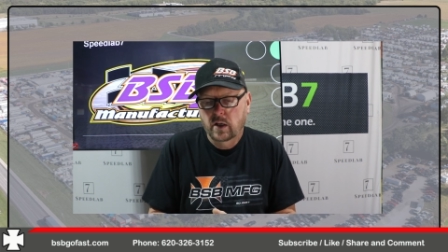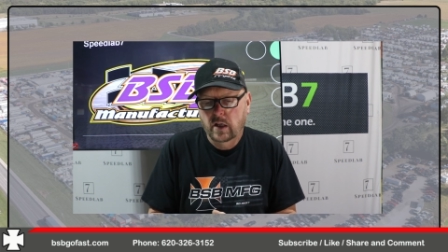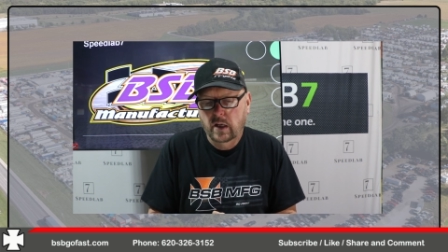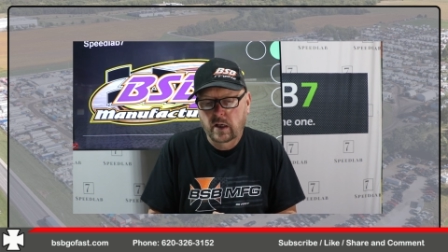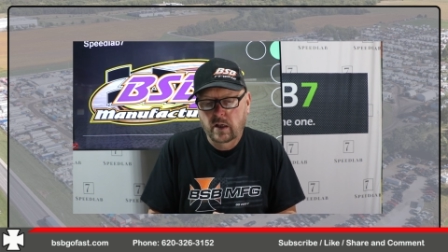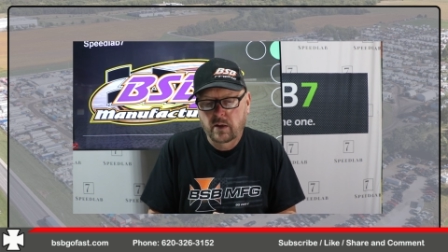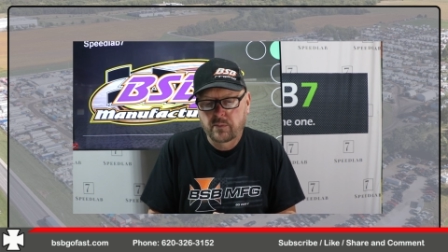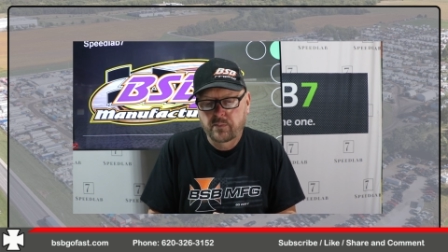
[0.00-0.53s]

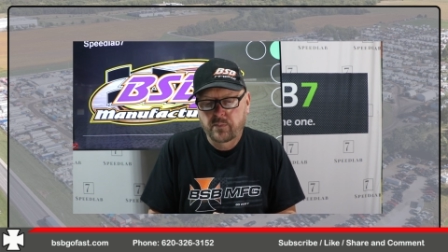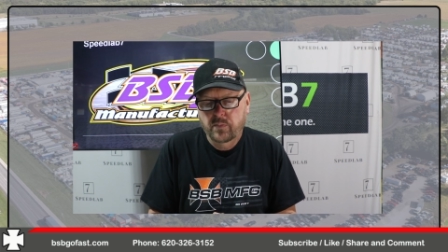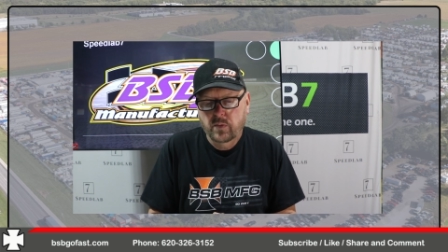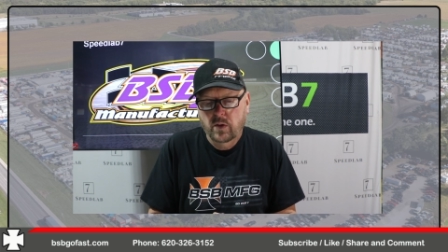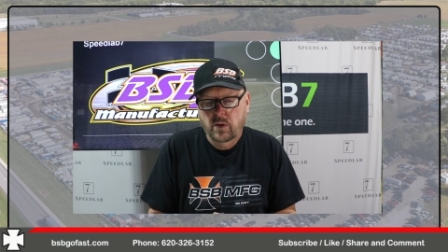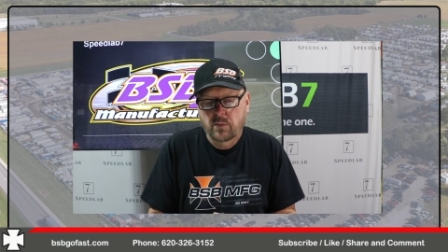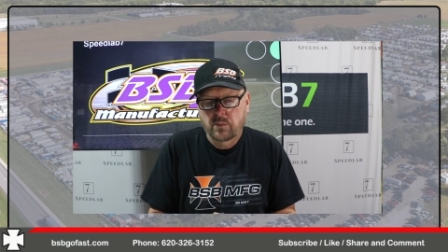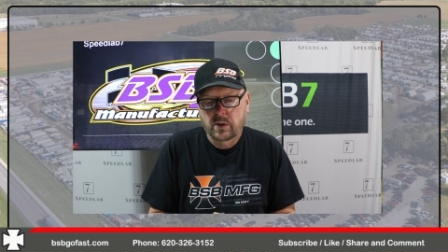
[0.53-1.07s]
um,
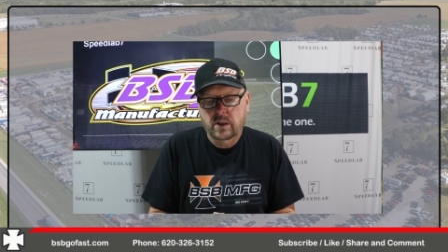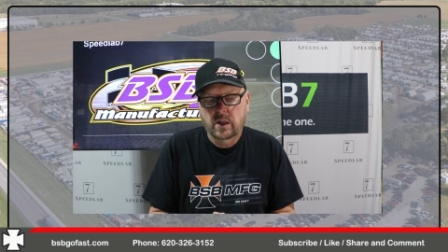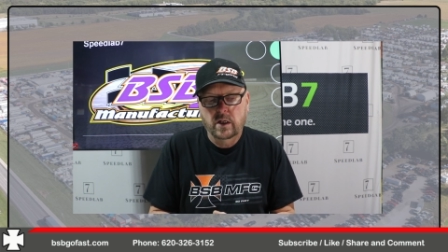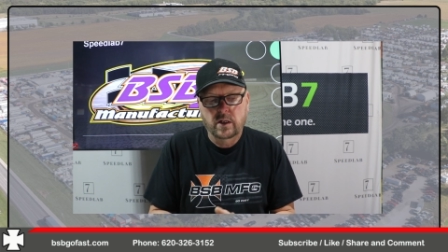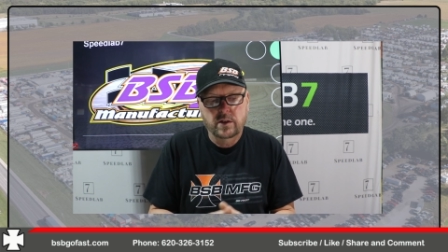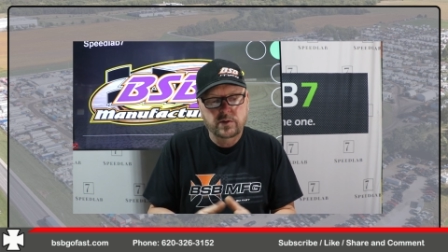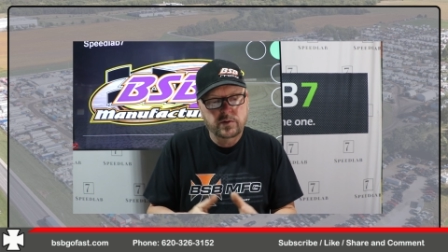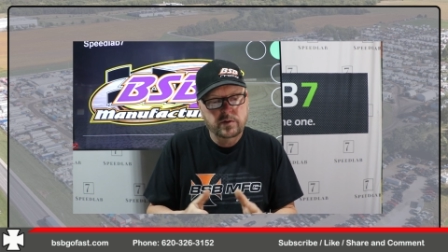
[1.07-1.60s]

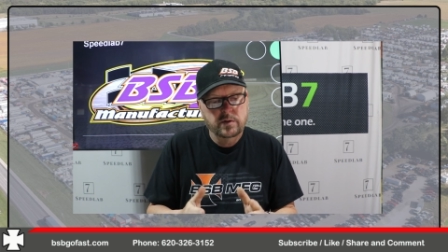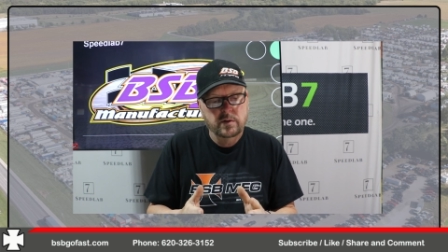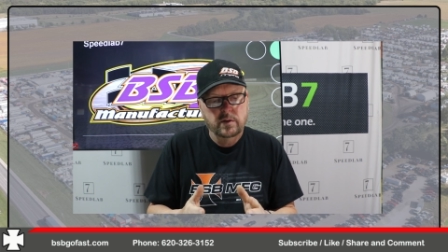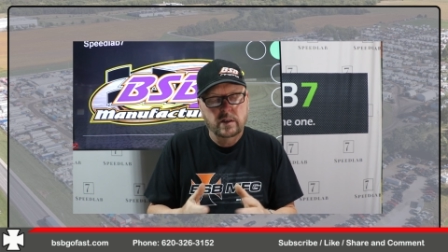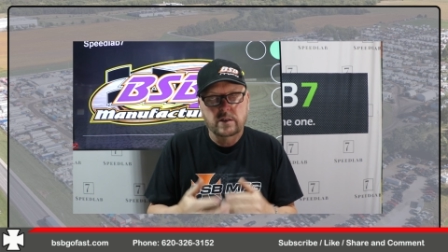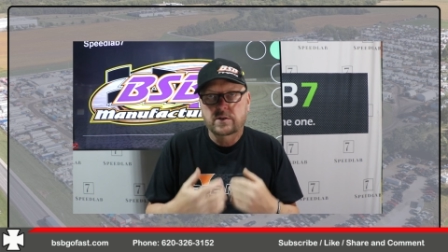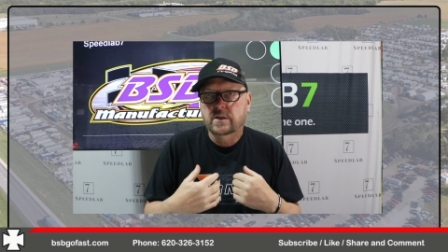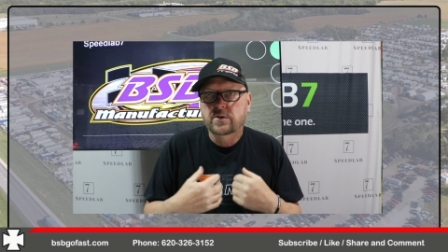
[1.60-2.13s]
because
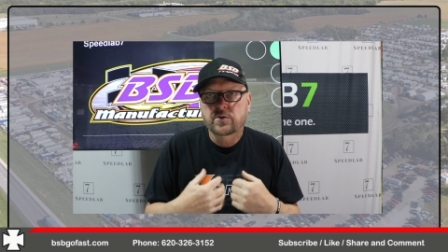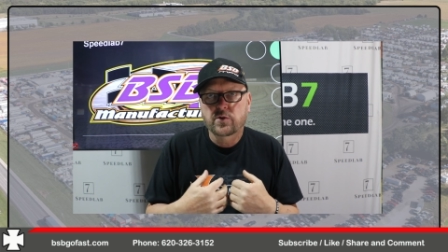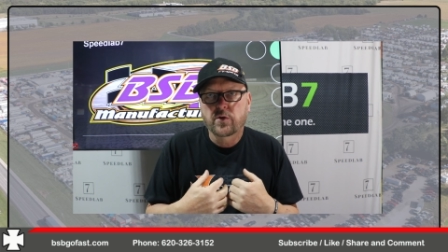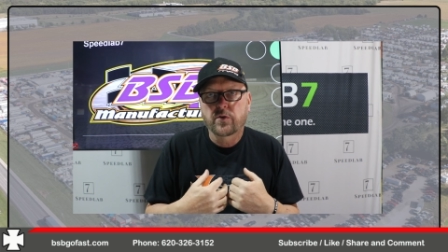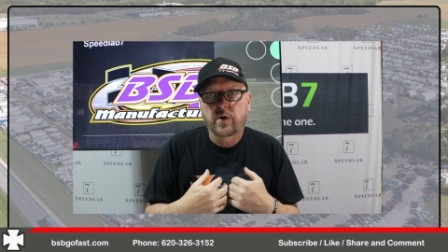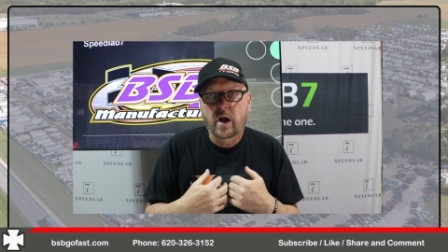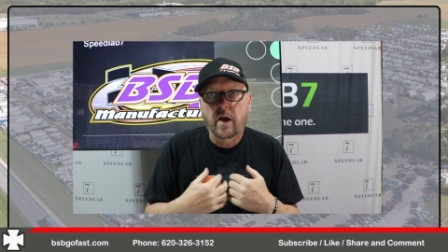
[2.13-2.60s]
it's easier.